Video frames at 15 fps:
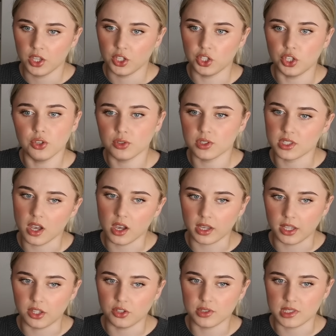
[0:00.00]
you
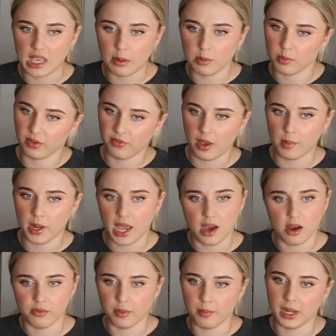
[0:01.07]
suck and you scammed my family
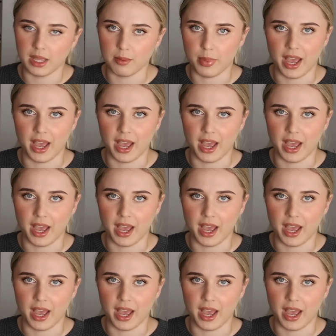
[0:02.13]
out of £1 million.